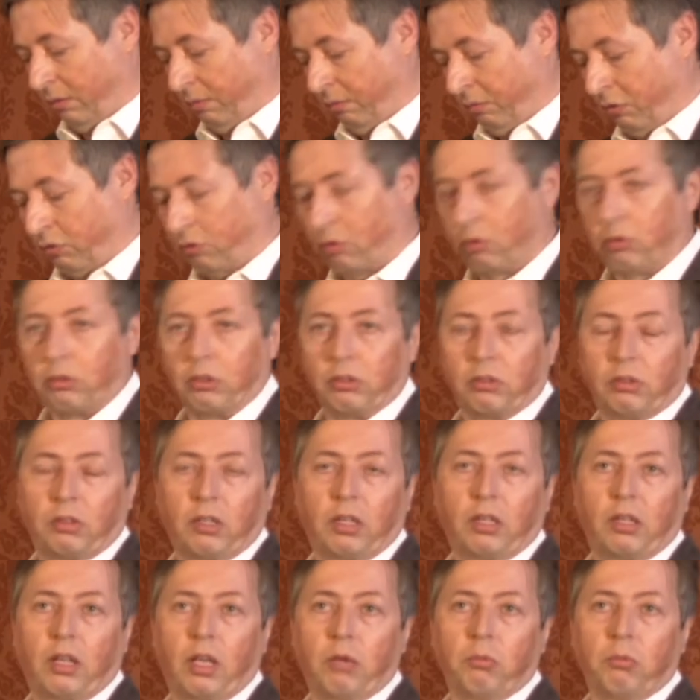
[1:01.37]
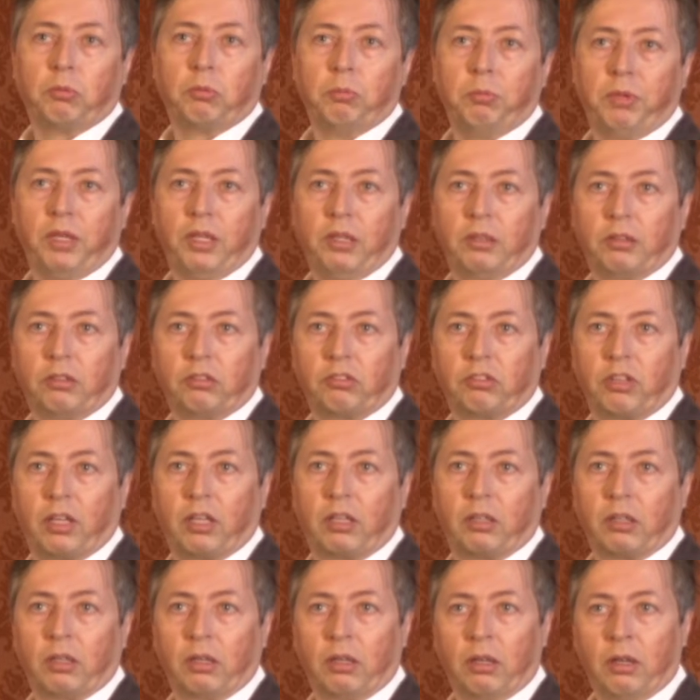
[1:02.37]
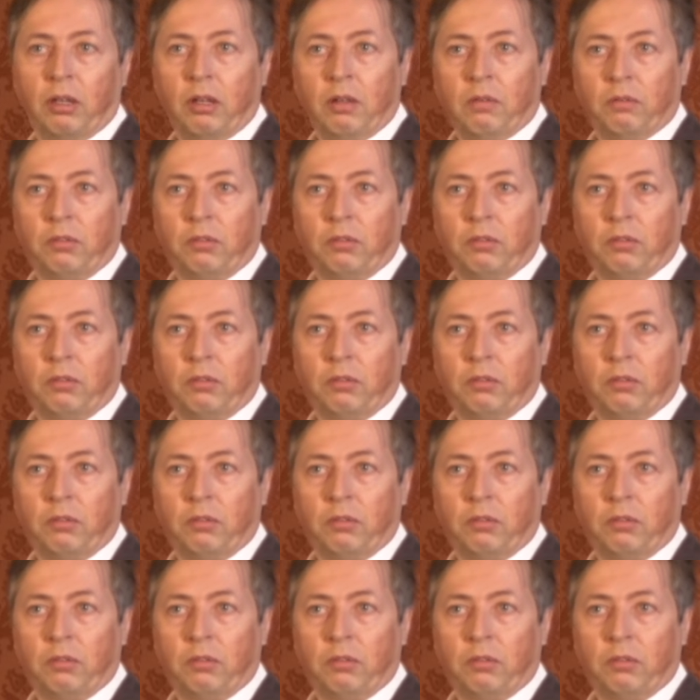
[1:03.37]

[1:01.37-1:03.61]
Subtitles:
so that they meet the set of